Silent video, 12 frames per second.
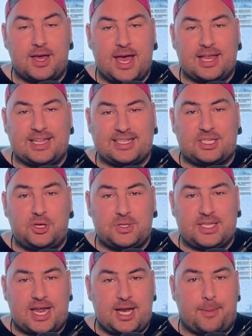And let's use
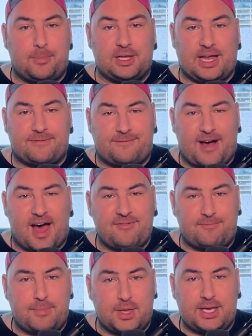that number like $5
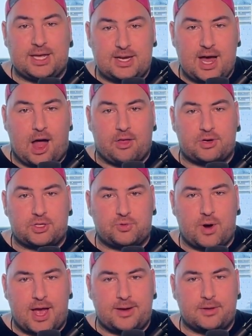million, right?